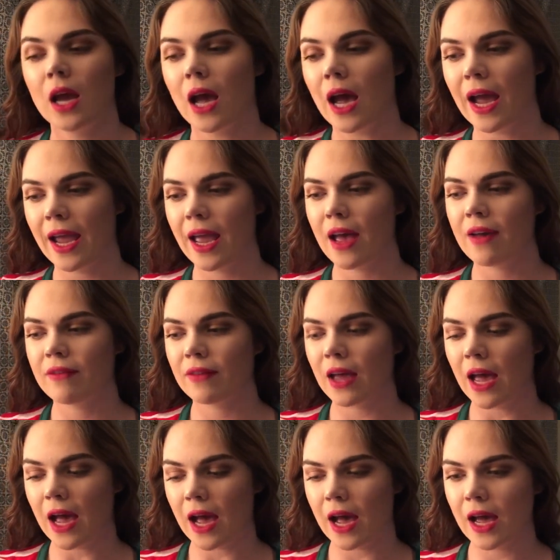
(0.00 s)
I have
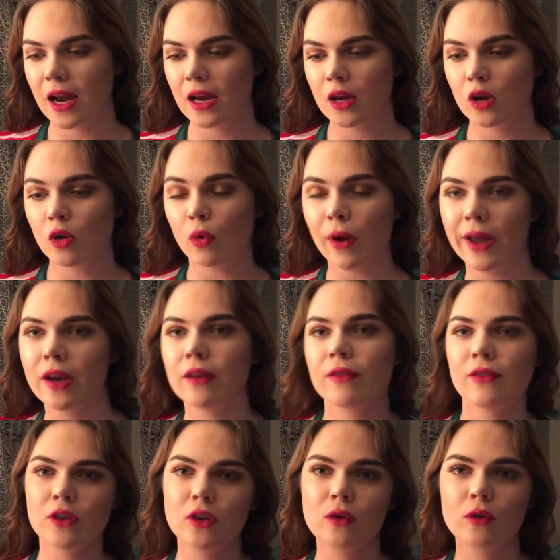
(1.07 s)
had quite a
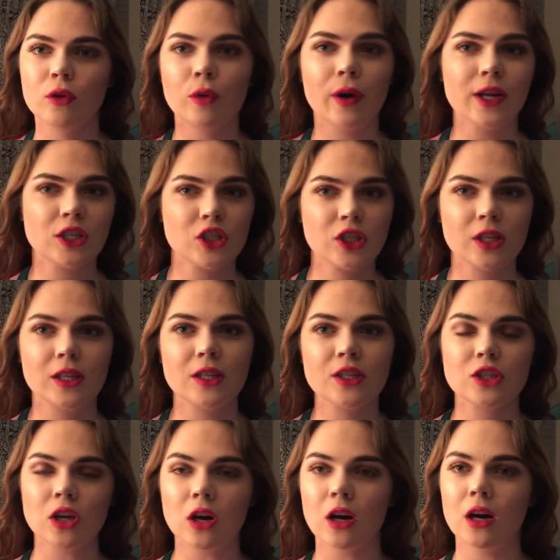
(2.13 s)
few questions
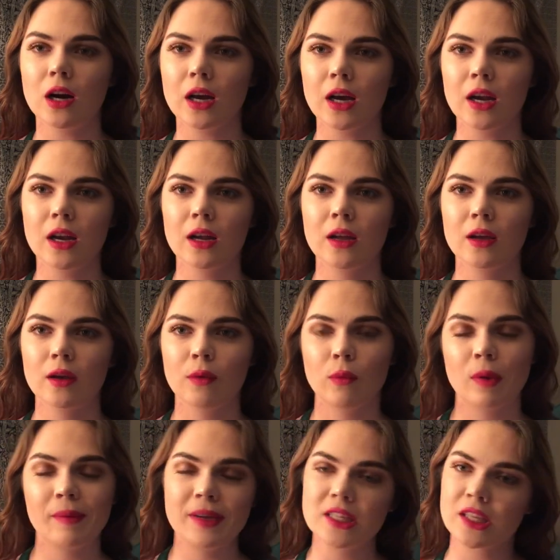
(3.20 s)
on
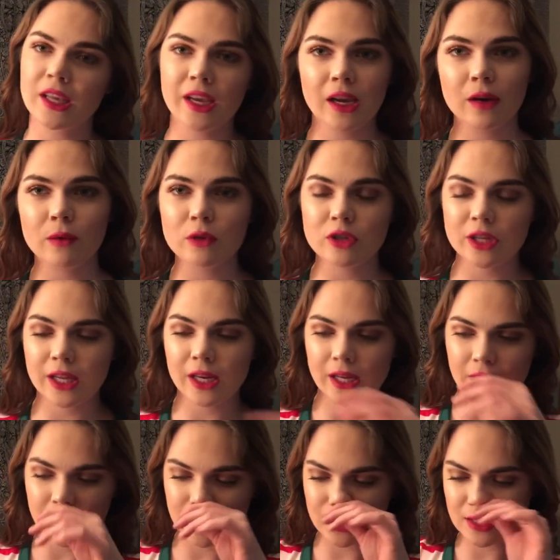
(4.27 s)
what my skincare routine
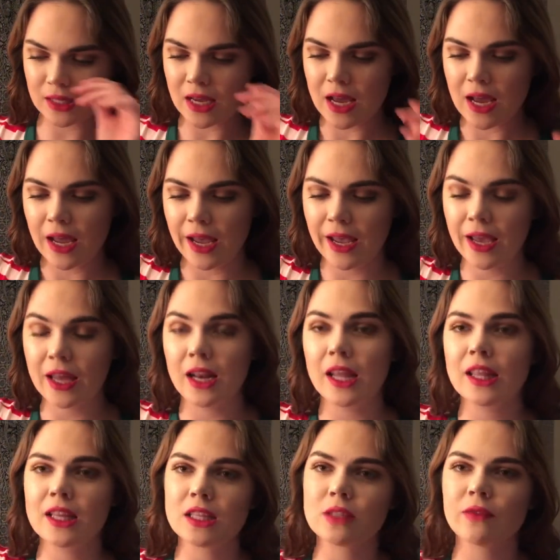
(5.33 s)
is, and in
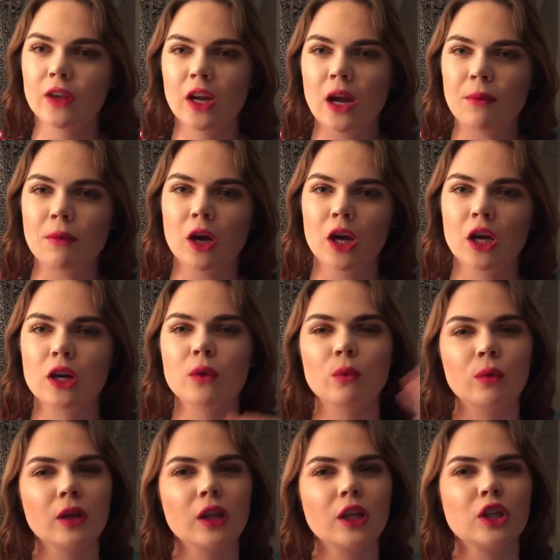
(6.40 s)
this video I'm not gonna
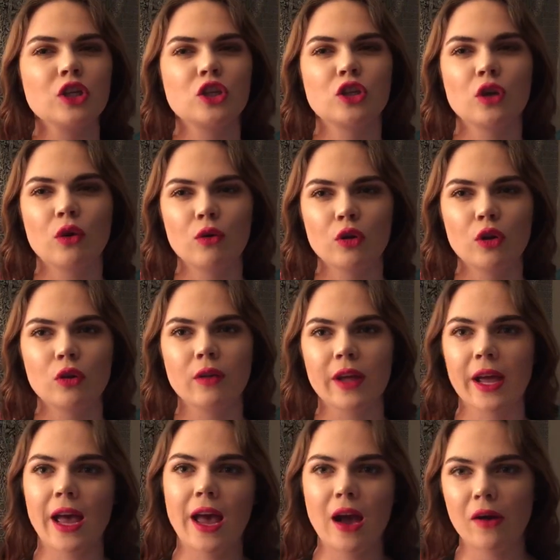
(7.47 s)
really show you like
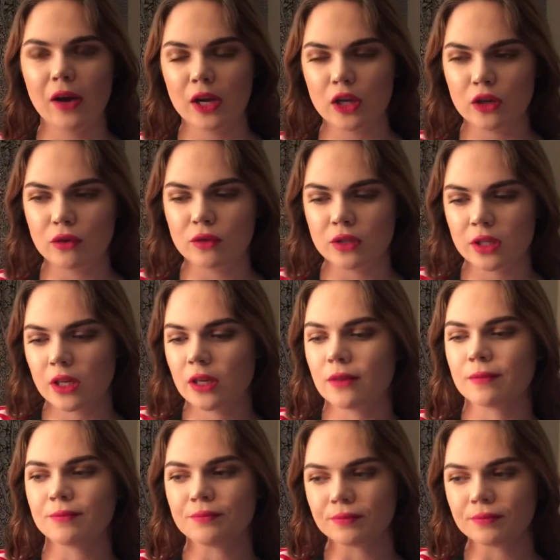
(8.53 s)
how I use it.